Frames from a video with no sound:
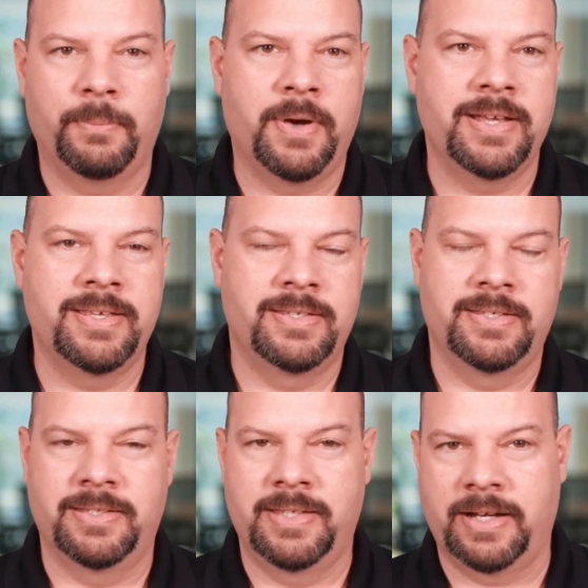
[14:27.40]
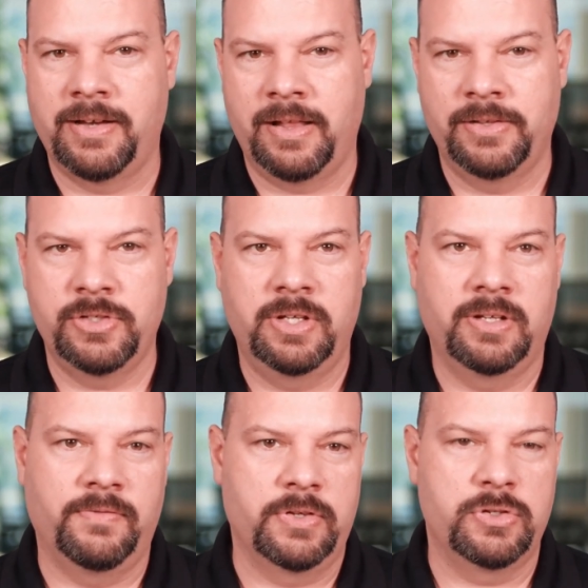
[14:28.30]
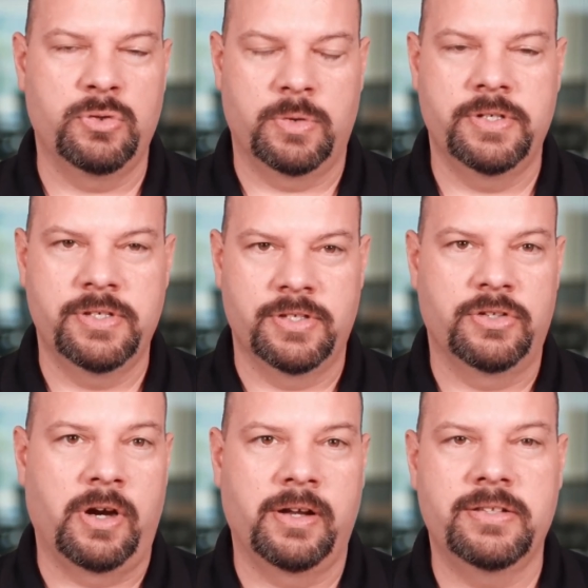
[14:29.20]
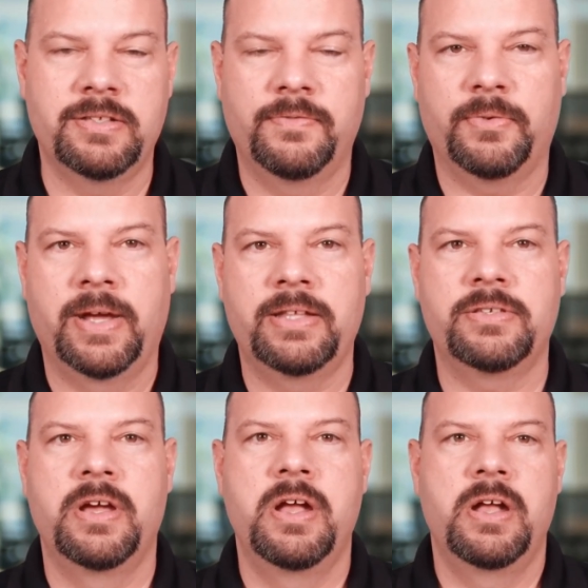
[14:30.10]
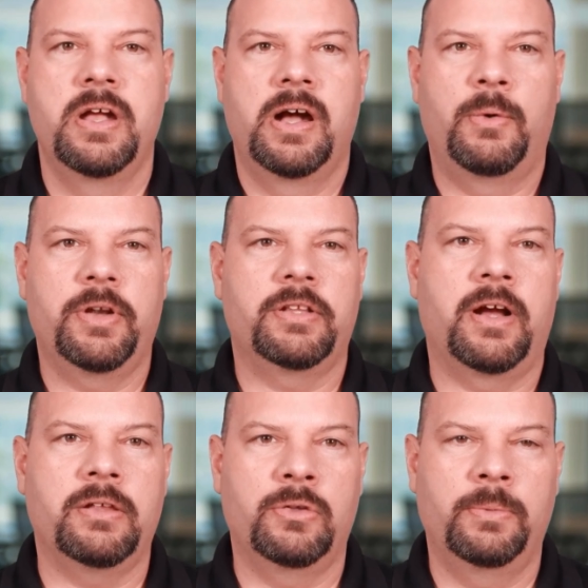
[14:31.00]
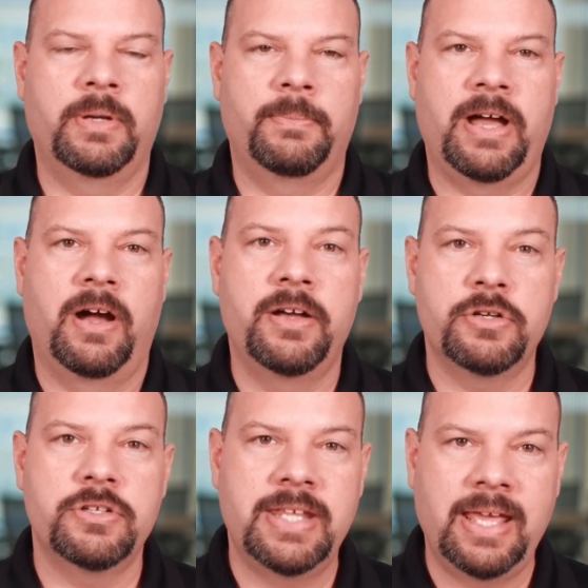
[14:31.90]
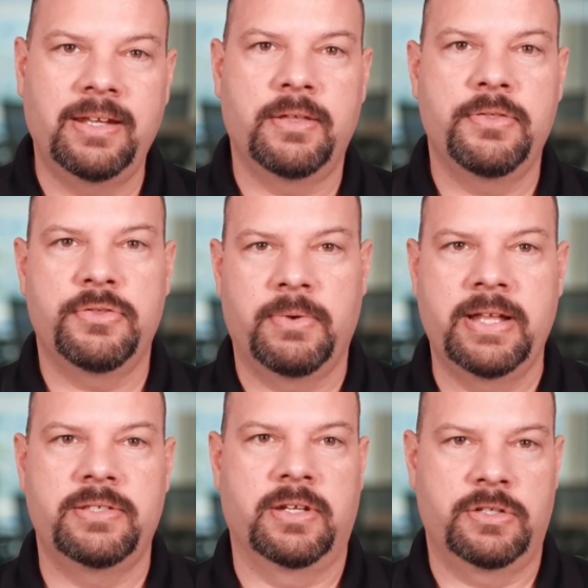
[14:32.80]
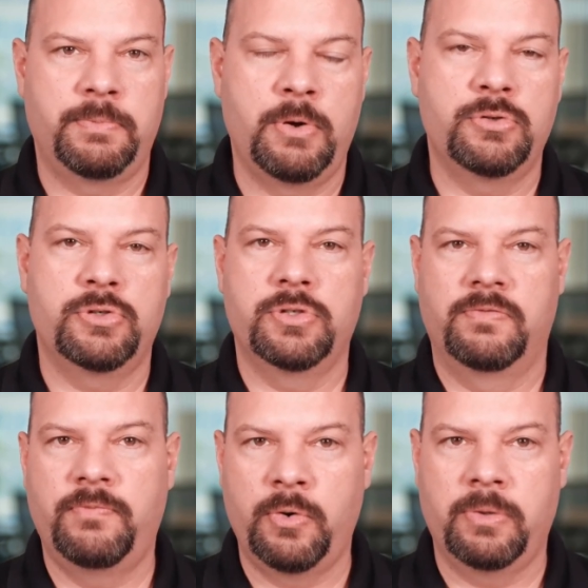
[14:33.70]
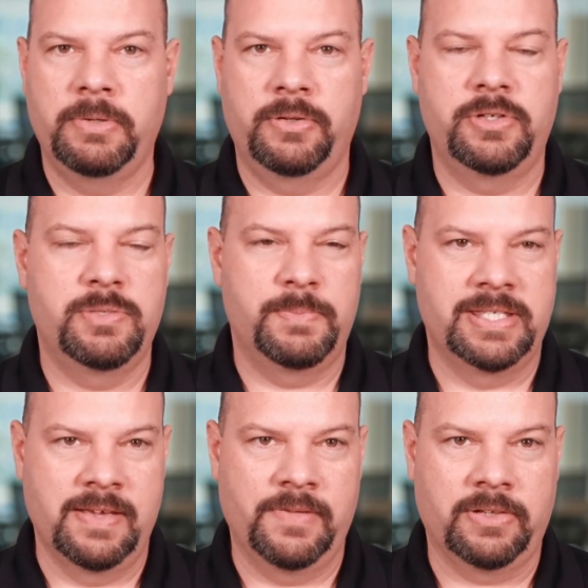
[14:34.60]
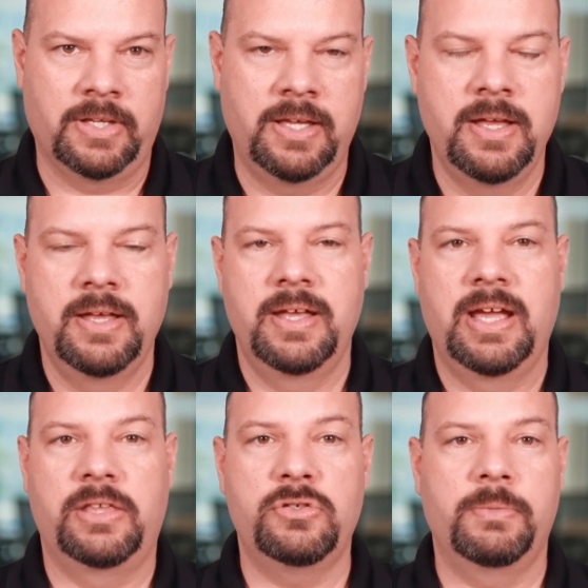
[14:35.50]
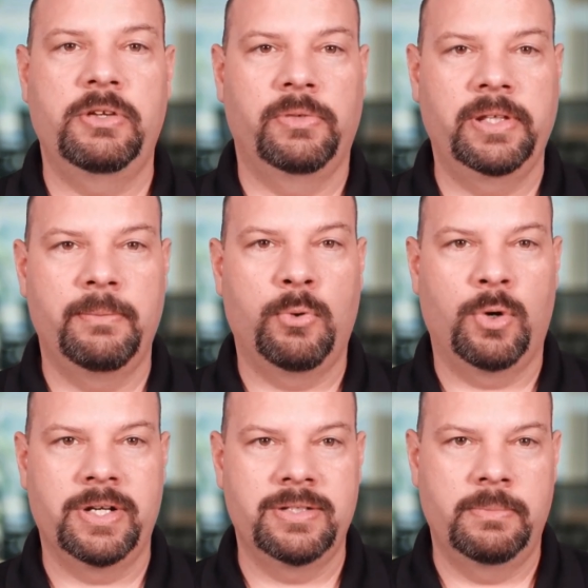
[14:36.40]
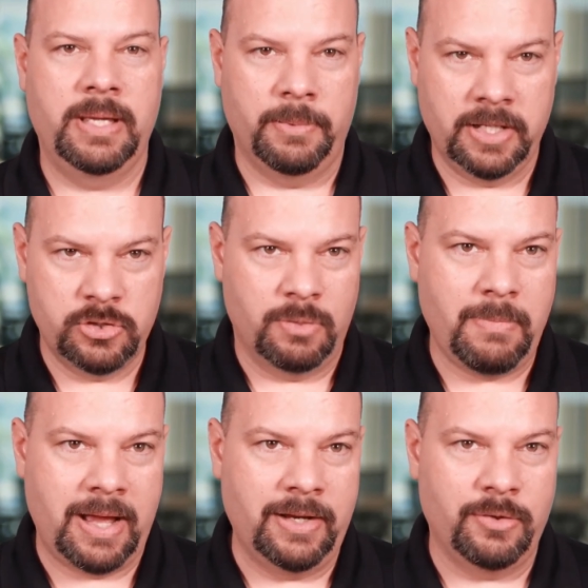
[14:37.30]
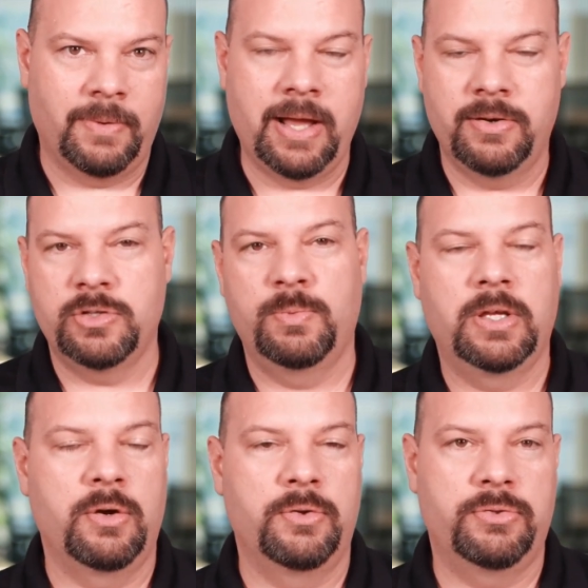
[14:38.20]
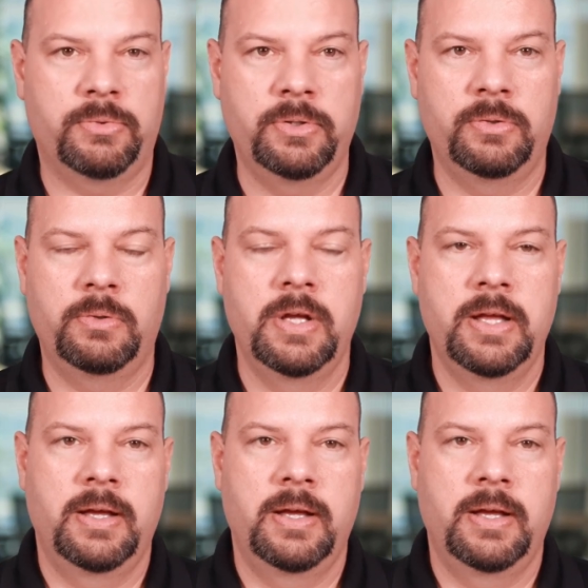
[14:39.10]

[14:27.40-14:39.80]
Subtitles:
and processes and technology and different sources and targets of threats, I want to talk a little bit about understanding threats and exposures and vulnerabilities specifically. And this will be really important to be able to get your mind around as we go through